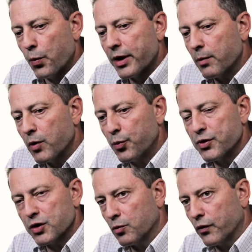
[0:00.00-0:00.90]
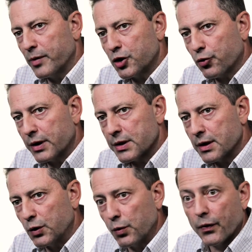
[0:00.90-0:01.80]
We come up with a number of metrics
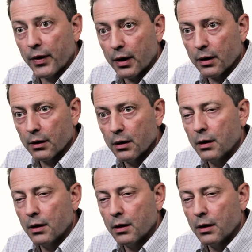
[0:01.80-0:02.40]
that we think,